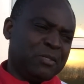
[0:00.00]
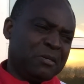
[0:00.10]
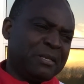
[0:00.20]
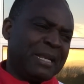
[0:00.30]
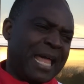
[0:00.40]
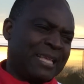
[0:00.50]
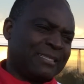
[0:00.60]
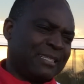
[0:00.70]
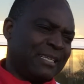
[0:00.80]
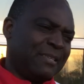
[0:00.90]
not
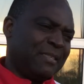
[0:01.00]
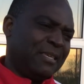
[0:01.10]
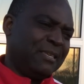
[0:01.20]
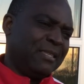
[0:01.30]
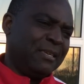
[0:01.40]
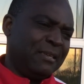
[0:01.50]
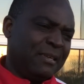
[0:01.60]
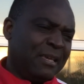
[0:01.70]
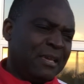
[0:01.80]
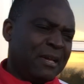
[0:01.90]
last, the
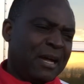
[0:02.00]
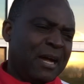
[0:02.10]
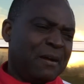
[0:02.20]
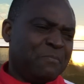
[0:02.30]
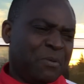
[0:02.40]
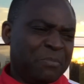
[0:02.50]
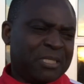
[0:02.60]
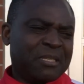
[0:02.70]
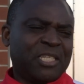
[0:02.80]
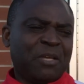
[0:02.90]

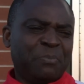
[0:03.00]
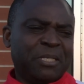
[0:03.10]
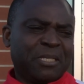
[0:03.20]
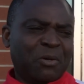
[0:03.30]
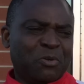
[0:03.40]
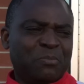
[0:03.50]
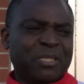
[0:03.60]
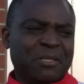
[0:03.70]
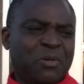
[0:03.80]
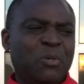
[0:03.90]
Mr. Sheikh Mentauro,
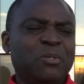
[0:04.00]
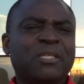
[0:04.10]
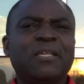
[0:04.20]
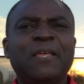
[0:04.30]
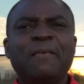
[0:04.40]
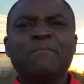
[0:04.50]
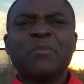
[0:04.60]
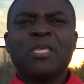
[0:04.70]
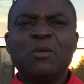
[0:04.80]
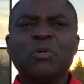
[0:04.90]
Mr. Goals,
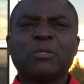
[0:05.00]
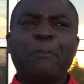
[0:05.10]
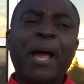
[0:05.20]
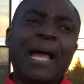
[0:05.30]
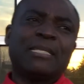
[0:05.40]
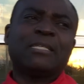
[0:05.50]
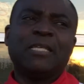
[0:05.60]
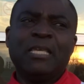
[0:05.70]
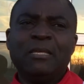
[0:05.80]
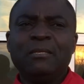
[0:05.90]
he was part.
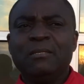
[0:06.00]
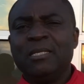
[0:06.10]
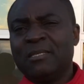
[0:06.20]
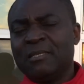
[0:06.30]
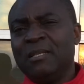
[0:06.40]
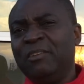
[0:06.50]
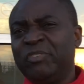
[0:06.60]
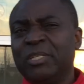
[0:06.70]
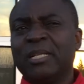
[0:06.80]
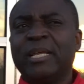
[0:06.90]
He lived
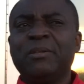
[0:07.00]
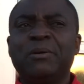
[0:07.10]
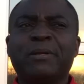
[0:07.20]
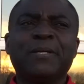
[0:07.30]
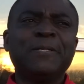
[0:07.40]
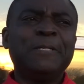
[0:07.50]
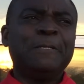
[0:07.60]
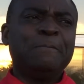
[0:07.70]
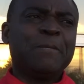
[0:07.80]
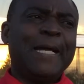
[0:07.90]
in Glenora,
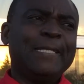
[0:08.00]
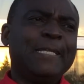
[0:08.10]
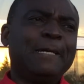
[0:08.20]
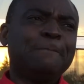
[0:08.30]
and